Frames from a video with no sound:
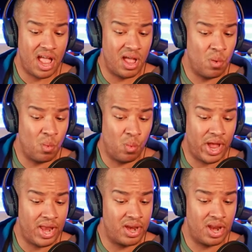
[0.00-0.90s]

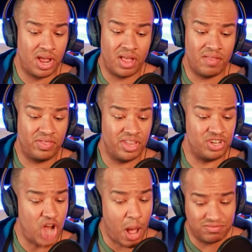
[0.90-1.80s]
when the
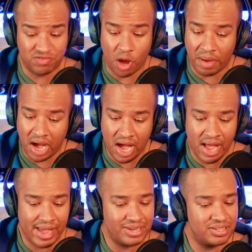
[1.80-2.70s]
jobs fall
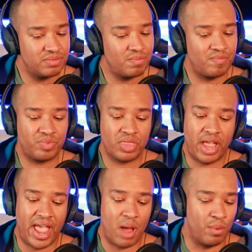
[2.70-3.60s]
behind
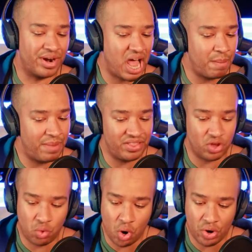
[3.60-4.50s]
and we're not meeting the
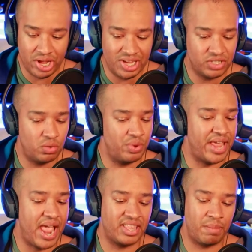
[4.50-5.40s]
quotas, and we can't
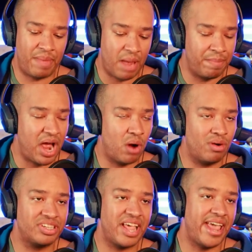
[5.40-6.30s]
get the manpowers,
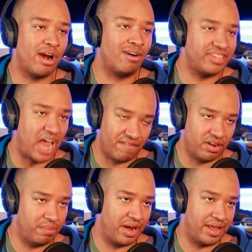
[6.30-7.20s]
it hurts
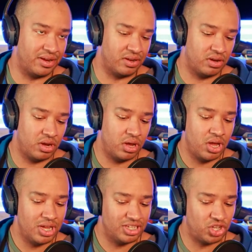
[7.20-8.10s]
everybody.
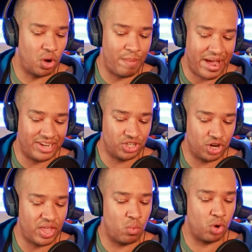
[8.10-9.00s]
So make sure
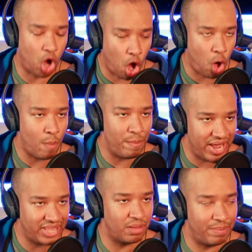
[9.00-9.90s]
that we're all being
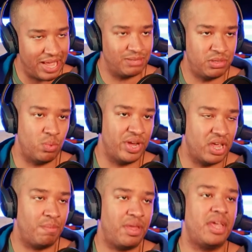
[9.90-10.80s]
the best people we can
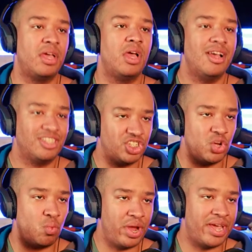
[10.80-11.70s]
be so that
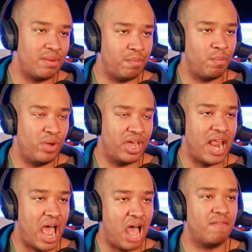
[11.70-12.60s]
we can we can
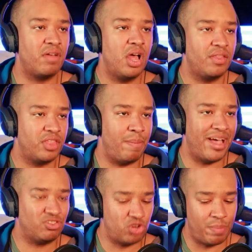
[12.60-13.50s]
have the
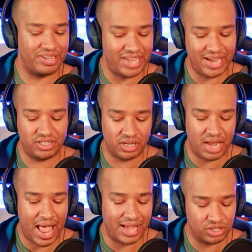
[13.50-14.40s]
best reputation
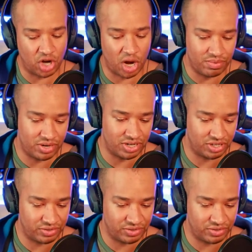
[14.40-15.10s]
as carpenters.